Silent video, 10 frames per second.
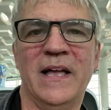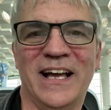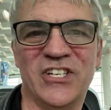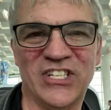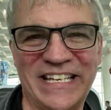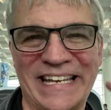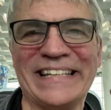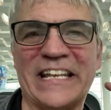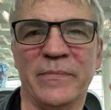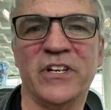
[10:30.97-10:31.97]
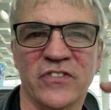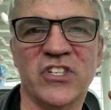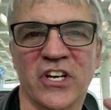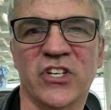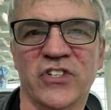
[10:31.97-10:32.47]
and just getting that amount of
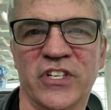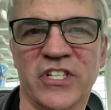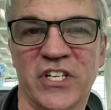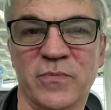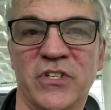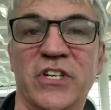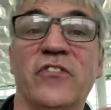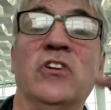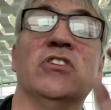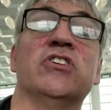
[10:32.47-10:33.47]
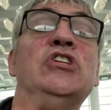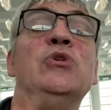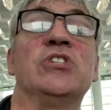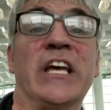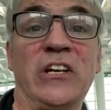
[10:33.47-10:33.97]
circuitry inside has been difficult. There's a
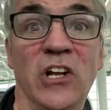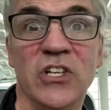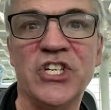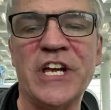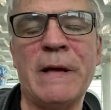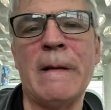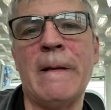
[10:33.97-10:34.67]
new technology